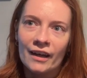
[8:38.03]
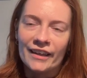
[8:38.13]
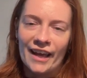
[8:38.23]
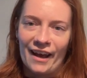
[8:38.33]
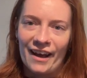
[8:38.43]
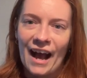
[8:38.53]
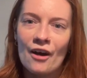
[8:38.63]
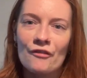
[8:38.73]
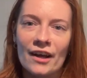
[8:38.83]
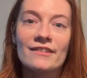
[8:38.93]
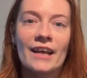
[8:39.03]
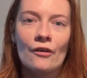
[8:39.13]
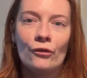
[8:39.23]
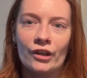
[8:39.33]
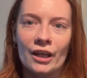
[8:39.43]
yeah have that
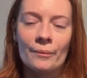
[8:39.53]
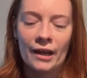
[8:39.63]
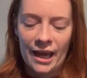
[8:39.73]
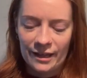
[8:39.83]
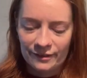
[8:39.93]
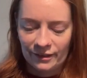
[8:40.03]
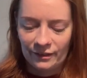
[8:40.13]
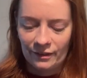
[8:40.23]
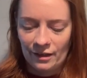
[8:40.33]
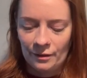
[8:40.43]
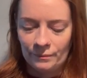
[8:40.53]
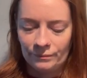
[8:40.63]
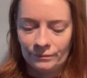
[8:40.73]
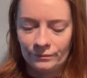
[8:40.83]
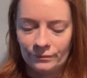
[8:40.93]
scaffolding in place, and
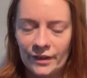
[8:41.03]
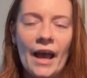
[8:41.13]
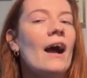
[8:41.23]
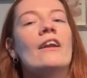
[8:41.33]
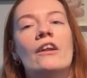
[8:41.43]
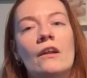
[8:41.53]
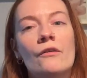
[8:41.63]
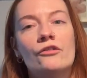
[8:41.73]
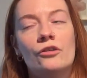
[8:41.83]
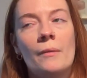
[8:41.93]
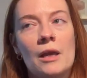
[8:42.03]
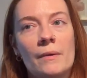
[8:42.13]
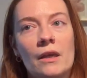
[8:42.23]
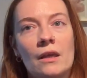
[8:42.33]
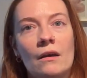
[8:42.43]
um yeah and I'd love to
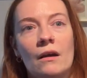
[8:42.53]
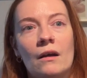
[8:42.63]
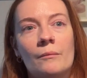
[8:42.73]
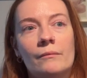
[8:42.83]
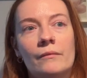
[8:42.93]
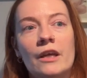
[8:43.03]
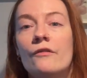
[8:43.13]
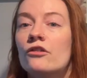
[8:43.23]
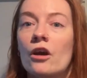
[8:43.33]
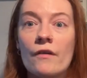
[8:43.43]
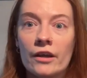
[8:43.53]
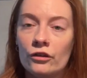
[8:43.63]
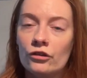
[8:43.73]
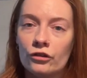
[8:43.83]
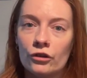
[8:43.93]
maybe um either direct
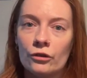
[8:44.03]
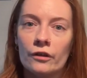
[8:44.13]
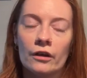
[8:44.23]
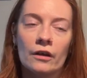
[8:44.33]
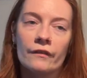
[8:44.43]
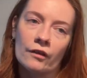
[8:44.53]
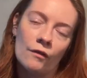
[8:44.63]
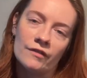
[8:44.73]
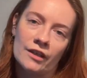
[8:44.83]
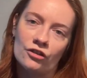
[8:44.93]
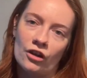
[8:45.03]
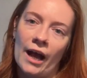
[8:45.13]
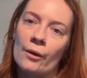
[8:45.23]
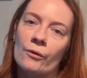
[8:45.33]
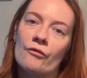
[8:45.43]
you to the the conversation I
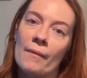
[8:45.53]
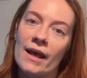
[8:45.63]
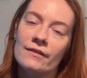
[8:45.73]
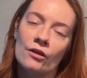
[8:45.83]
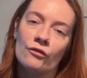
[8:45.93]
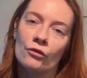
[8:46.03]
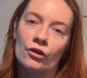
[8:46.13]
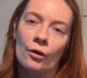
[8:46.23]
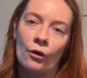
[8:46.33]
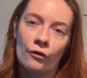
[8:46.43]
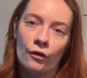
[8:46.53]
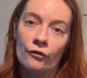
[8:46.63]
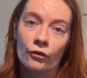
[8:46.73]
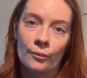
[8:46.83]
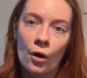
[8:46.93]
had with Mez over in the
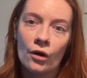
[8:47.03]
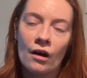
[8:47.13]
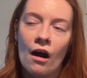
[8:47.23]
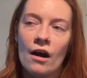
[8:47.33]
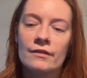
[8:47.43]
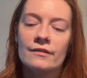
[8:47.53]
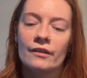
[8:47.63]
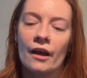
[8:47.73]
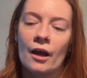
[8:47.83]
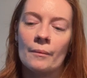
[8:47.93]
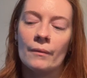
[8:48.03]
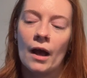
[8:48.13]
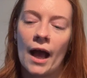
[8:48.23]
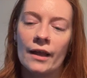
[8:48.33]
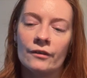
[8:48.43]
over on the podcast, um
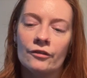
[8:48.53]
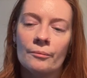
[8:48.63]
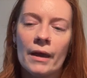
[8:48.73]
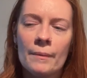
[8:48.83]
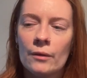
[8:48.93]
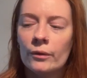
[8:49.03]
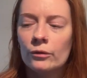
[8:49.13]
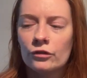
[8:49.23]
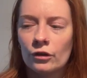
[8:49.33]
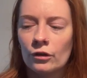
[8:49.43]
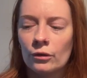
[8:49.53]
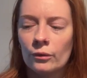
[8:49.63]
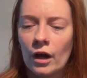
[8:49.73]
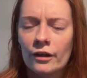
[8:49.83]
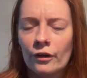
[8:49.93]
and maybe we'll
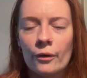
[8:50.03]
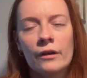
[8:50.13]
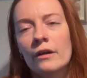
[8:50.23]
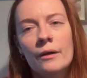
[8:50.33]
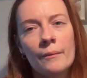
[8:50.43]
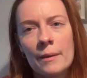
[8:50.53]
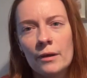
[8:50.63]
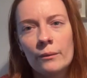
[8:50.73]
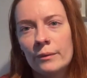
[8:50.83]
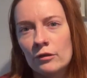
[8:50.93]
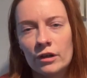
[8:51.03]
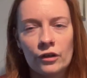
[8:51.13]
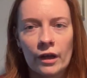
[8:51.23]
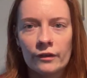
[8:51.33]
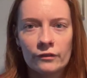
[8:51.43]
do, I don't know, maybe it would be really
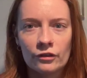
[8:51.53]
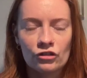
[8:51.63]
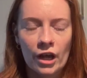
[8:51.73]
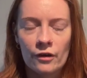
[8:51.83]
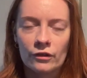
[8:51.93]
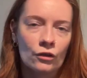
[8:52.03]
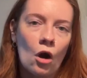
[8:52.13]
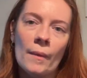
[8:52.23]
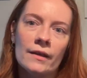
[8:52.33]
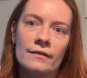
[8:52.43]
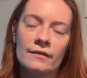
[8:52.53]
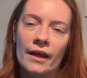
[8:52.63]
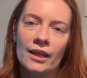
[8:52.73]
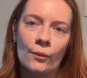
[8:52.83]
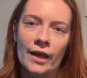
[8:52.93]
great to share in the comments
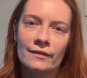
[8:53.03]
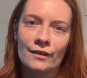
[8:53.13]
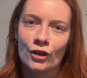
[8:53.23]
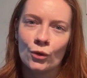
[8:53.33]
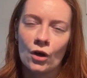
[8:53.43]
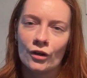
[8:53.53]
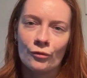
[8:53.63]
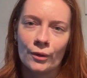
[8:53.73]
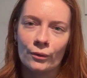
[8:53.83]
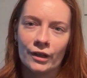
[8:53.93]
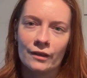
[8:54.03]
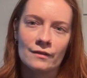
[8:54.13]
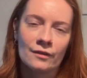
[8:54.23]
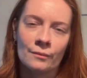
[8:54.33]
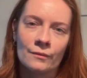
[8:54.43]
any ways that you kind of build in
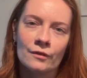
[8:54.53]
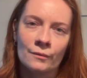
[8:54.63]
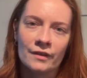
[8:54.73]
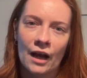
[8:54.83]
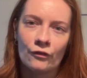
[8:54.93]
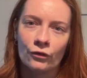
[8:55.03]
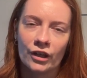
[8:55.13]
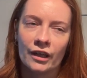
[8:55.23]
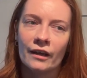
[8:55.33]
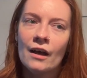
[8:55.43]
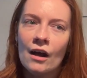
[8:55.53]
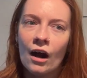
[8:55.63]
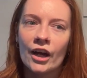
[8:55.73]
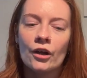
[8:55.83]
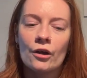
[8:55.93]
some some scaffolding.
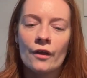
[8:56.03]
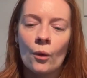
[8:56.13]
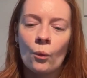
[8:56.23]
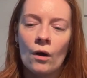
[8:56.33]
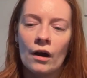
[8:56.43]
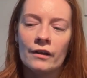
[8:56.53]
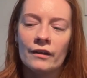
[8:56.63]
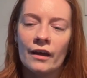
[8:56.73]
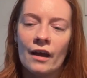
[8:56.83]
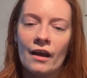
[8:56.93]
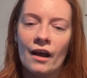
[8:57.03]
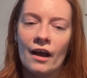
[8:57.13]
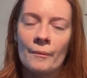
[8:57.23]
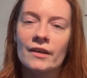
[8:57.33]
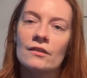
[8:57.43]
I know that one
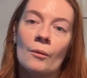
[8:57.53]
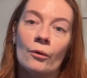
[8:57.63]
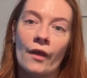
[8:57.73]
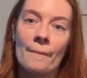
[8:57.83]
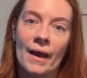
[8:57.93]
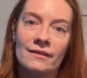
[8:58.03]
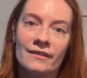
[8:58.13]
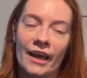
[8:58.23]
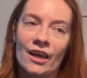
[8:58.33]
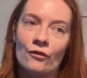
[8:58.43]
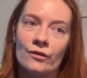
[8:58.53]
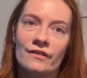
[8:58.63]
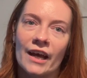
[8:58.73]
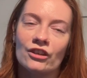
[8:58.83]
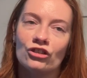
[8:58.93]
um example that Mez gave was
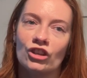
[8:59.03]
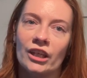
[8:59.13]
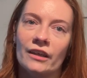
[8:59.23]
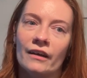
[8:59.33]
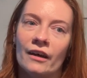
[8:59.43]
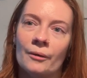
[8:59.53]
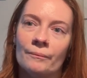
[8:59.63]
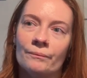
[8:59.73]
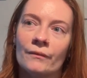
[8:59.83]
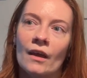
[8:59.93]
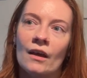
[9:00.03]
that she um